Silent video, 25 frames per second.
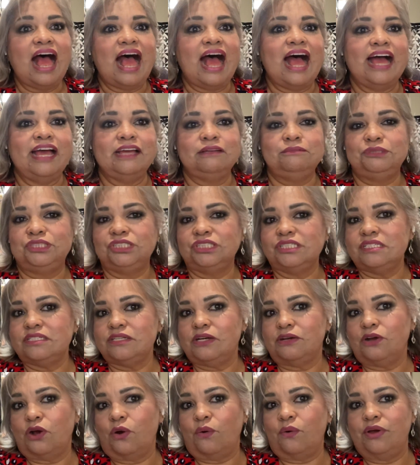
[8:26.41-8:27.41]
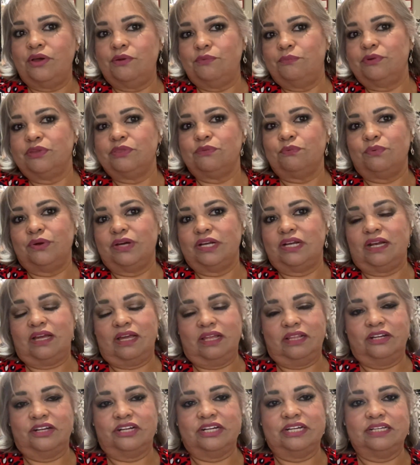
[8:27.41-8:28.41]
I'm just going with what
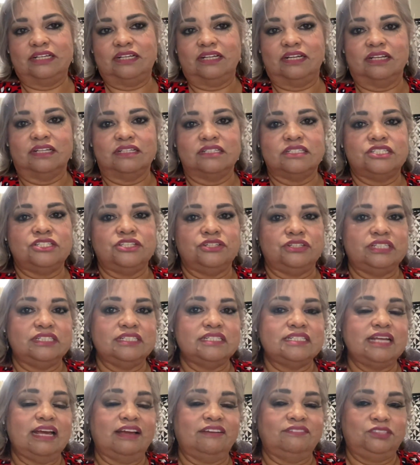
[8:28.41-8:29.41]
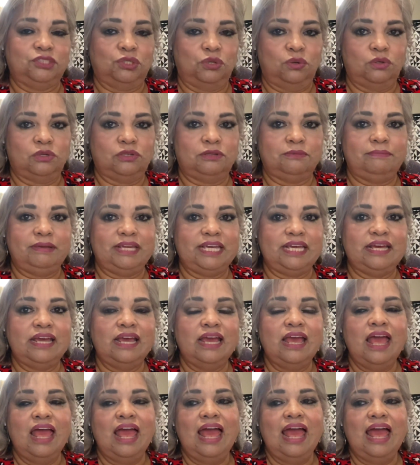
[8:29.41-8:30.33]
other students have told me.